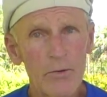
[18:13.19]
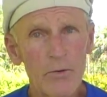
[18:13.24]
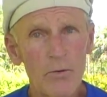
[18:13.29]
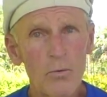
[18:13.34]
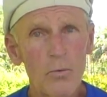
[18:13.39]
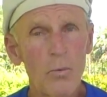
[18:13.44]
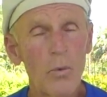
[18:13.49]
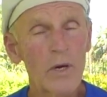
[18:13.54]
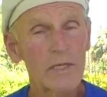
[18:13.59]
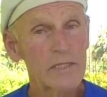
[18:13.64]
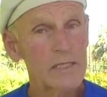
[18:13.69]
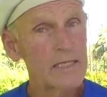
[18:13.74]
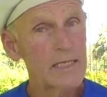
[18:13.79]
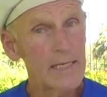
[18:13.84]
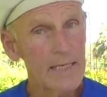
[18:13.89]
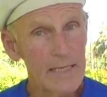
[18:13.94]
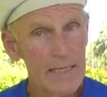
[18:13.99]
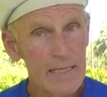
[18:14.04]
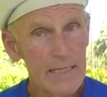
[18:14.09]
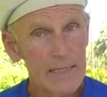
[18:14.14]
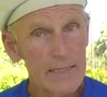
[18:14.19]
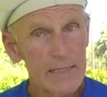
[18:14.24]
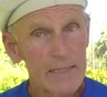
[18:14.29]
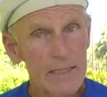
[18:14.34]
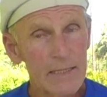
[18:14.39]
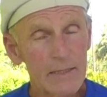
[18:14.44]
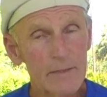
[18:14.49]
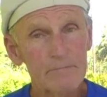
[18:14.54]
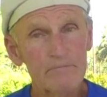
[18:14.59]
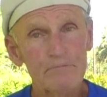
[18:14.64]
what to
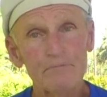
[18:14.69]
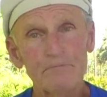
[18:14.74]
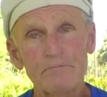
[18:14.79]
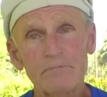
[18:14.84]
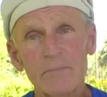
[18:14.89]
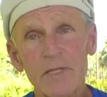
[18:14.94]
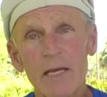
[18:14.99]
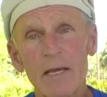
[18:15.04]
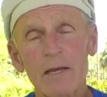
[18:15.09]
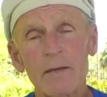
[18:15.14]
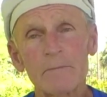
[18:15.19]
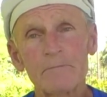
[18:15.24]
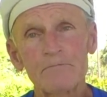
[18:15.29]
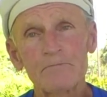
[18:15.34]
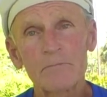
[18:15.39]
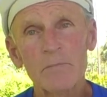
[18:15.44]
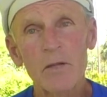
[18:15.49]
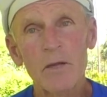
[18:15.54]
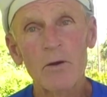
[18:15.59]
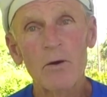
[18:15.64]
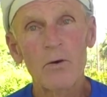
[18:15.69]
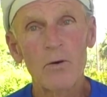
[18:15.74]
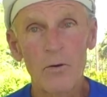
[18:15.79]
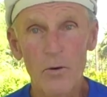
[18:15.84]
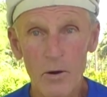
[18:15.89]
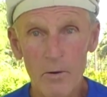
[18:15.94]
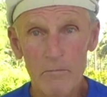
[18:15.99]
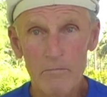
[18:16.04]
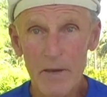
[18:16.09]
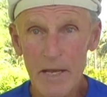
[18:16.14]
eat,
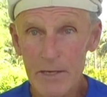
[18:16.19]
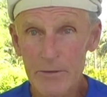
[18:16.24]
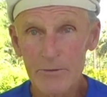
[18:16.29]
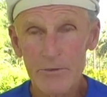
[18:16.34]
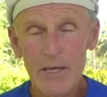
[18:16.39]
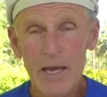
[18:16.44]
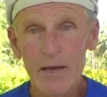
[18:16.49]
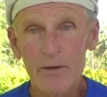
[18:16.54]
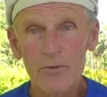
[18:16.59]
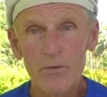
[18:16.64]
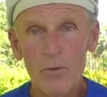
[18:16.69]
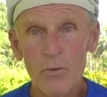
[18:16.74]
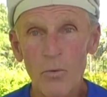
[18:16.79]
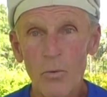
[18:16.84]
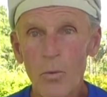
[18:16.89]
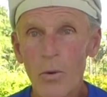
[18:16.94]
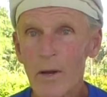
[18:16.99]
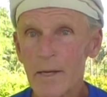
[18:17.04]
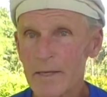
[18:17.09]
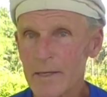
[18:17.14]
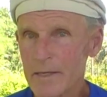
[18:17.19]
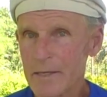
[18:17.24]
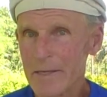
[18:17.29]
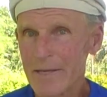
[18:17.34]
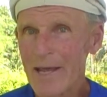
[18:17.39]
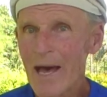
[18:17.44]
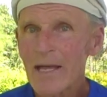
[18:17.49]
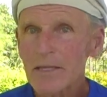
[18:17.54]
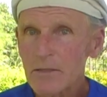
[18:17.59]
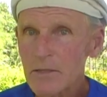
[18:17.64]
or better yet, what
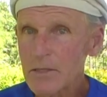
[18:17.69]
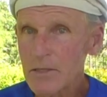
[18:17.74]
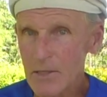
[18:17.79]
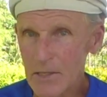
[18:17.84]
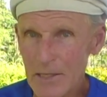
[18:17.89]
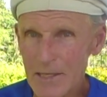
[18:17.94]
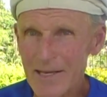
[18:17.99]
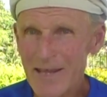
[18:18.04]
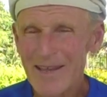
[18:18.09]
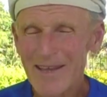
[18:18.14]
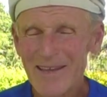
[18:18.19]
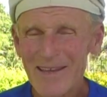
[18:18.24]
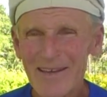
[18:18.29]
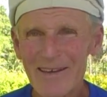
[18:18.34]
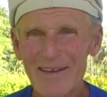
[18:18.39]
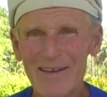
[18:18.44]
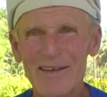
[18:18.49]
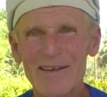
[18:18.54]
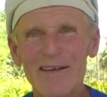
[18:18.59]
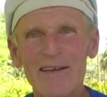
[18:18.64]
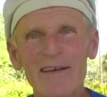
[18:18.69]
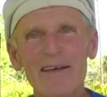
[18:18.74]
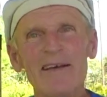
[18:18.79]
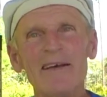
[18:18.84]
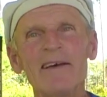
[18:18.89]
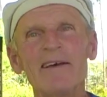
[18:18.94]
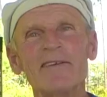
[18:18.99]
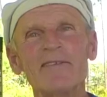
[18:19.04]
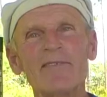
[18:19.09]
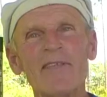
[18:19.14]
not to eat.
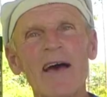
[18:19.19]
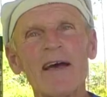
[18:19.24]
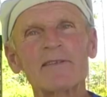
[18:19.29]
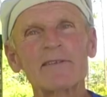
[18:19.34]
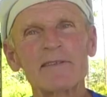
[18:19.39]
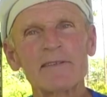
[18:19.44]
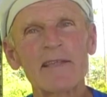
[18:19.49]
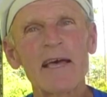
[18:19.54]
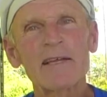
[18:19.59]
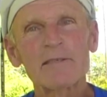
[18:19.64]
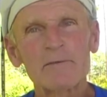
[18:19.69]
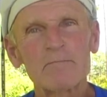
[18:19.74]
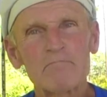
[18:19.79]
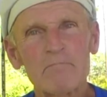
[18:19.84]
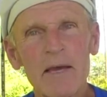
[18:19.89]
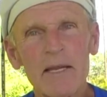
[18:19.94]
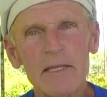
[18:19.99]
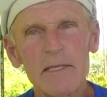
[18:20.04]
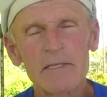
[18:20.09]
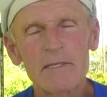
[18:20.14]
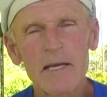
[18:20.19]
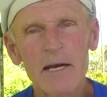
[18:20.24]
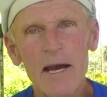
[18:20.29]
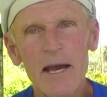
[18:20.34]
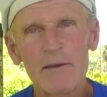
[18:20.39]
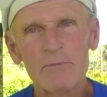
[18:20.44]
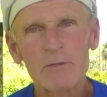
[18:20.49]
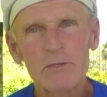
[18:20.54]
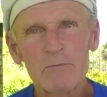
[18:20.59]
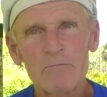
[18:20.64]
That many
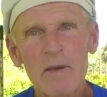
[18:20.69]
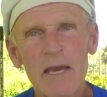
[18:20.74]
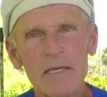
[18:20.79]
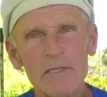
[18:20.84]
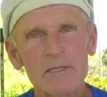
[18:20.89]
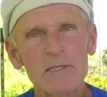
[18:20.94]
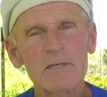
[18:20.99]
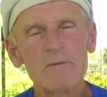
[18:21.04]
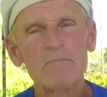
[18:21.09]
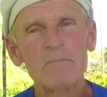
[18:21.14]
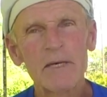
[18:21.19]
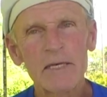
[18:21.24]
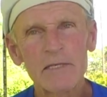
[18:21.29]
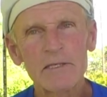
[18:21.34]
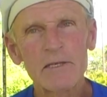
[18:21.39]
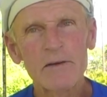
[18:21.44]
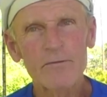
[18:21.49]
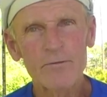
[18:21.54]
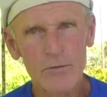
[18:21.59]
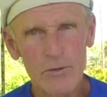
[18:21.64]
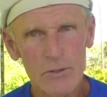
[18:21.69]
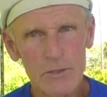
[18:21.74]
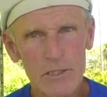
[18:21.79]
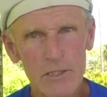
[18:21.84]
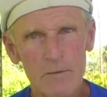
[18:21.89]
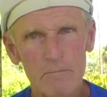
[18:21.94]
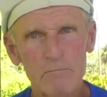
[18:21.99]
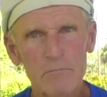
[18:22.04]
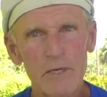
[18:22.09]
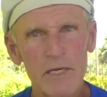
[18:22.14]
times makes the big
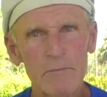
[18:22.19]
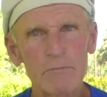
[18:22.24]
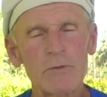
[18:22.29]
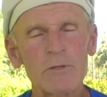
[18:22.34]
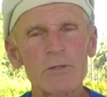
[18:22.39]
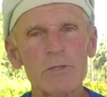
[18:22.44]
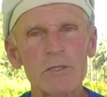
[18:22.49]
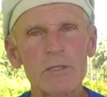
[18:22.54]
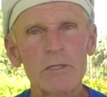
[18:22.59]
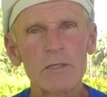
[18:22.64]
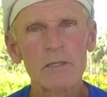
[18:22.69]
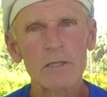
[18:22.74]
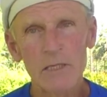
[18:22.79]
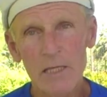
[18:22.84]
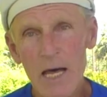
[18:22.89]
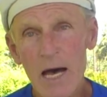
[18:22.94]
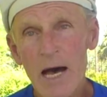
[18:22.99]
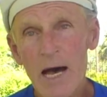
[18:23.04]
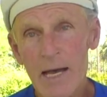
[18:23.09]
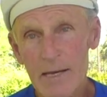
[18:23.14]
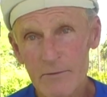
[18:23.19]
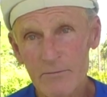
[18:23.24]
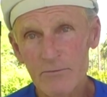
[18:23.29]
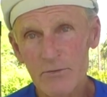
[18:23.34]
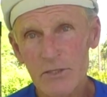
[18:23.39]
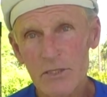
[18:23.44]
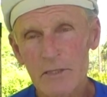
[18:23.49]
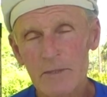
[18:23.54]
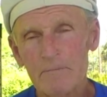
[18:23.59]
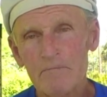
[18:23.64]
difference in people's
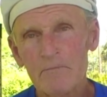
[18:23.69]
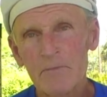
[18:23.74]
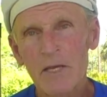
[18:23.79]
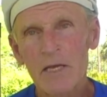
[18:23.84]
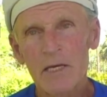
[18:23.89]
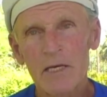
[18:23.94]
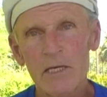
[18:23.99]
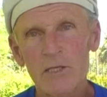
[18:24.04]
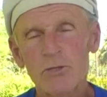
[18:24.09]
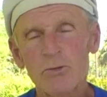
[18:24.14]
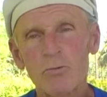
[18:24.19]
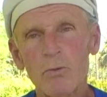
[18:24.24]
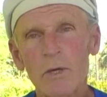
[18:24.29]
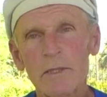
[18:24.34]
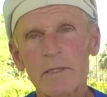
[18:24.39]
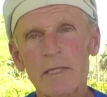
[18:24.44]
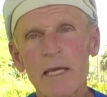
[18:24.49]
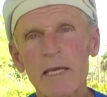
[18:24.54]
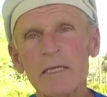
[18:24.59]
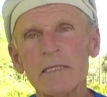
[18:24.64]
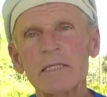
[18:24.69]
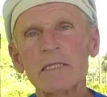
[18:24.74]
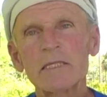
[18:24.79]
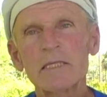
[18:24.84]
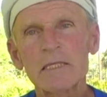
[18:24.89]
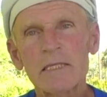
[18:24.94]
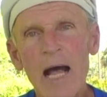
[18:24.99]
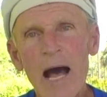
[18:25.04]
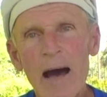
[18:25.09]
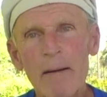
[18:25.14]
lives. It's what they
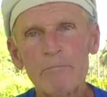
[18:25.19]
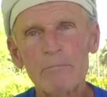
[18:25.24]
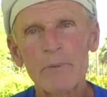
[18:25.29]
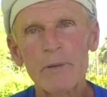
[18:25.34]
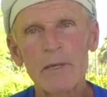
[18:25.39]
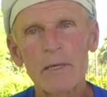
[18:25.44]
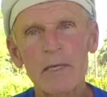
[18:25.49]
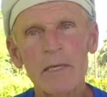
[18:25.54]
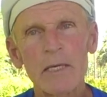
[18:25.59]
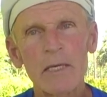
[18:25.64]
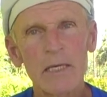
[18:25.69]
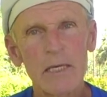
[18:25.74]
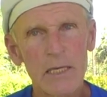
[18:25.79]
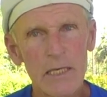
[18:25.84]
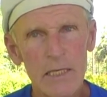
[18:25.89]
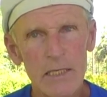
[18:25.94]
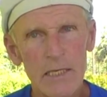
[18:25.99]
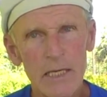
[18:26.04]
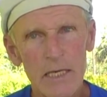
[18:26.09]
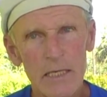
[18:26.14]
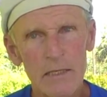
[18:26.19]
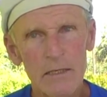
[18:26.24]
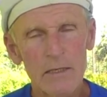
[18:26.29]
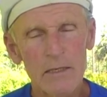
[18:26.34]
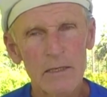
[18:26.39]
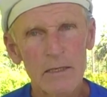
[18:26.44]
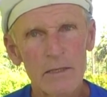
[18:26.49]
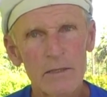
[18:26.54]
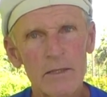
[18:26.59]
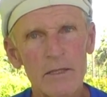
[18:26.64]
stop
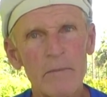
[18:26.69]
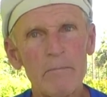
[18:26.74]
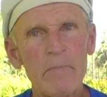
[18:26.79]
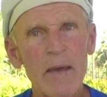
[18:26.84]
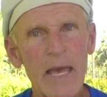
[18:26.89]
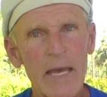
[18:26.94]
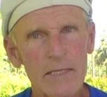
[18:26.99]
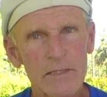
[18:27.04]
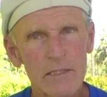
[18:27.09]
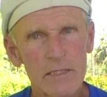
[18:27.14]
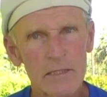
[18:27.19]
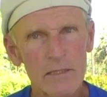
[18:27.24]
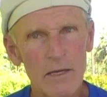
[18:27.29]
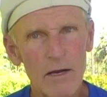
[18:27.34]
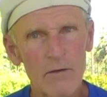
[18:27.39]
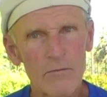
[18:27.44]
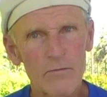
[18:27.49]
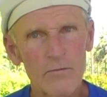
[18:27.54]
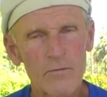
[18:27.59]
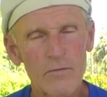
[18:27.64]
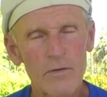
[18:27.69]
eating, the bad stuff.